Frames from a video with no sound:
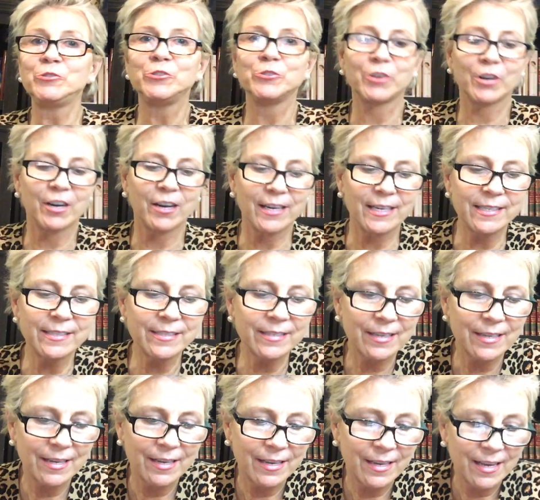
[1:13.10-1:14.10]
you guys.
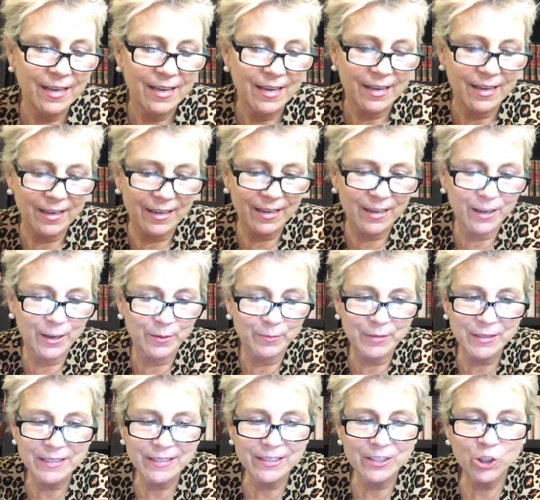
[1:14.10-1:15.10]
Um,
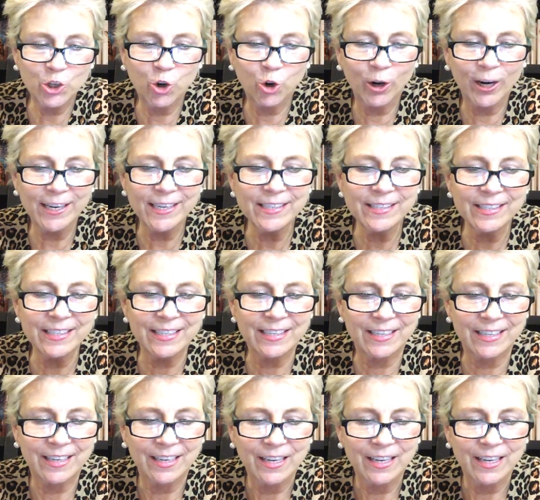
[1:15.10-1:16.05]
this is crazy.